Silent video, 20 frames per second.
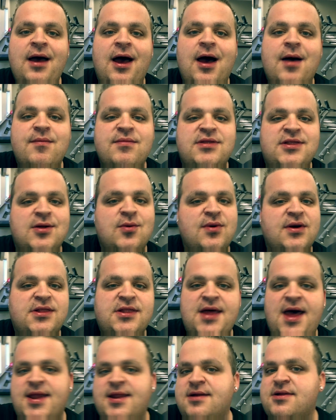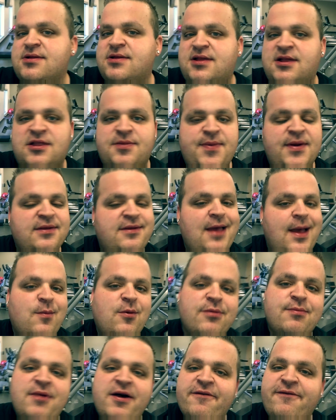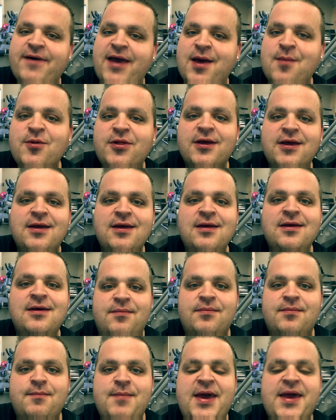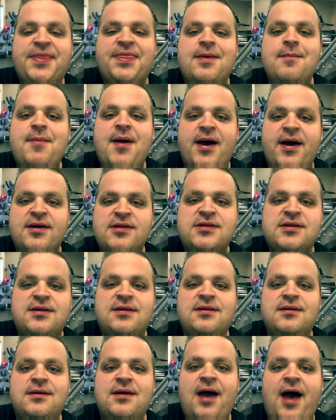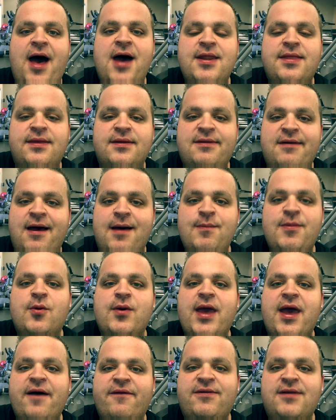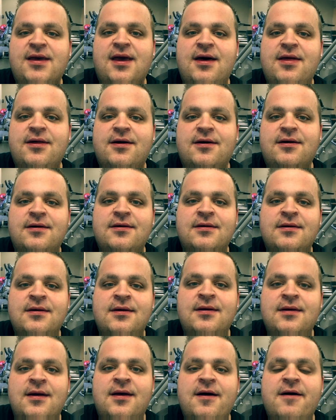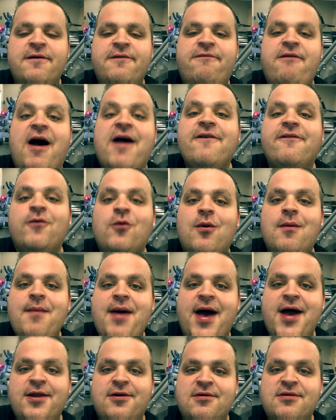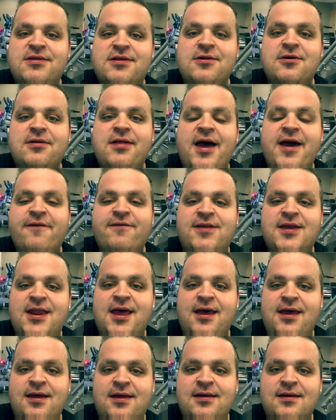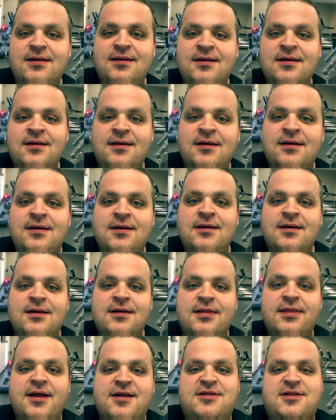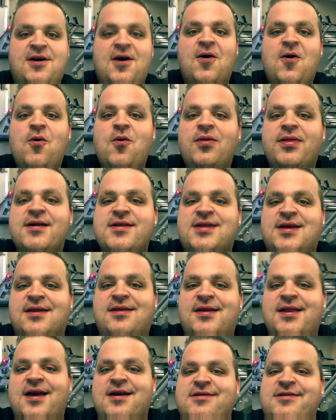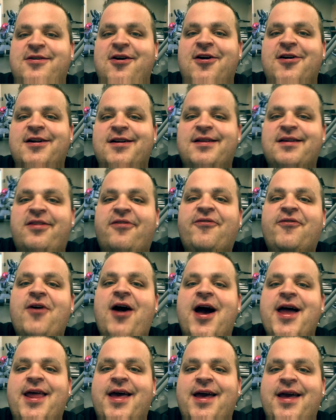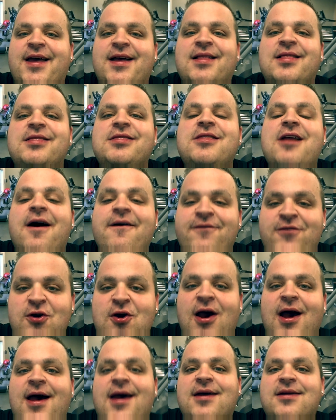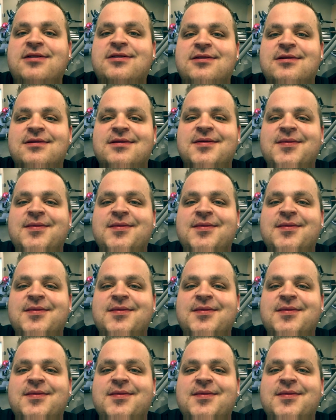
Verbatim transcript: I'm so excited just to spend time with my family, make the best out of the time that we have together. Fight for what matters in your life today. Let's go. Let's get today started. It's Friday. Love you guys.